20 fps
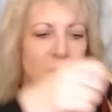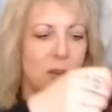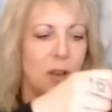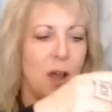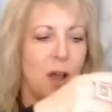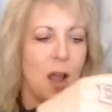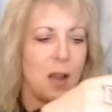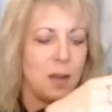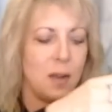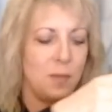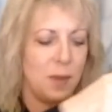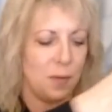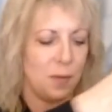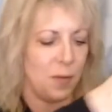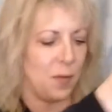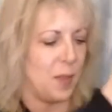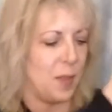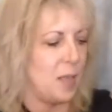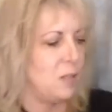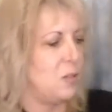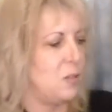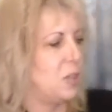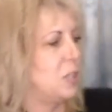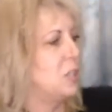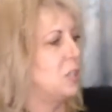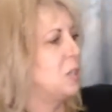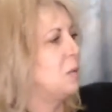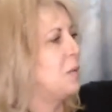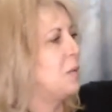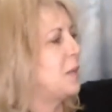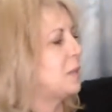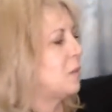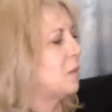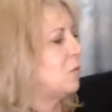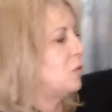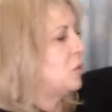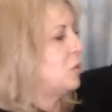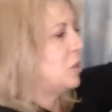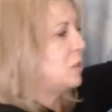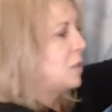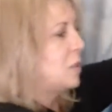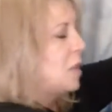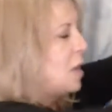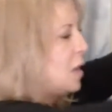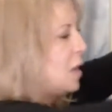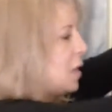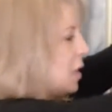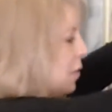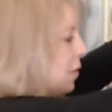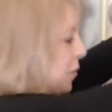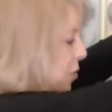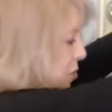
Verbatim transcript: a lot of different things you can do with this, or just if